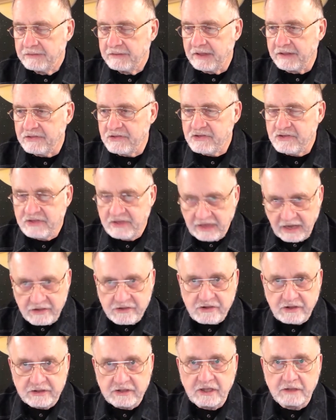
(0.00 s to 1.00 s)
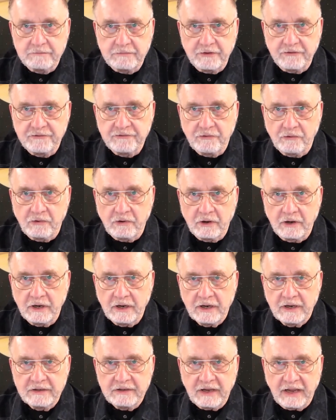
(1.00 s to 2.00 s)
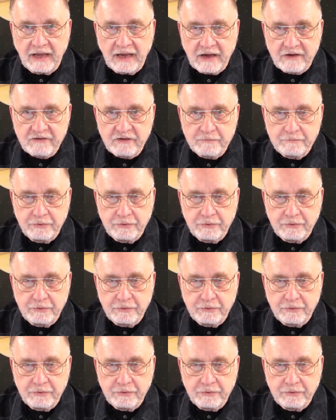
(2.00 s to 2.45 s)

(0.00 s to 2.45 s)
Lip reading: sketch I did before to actually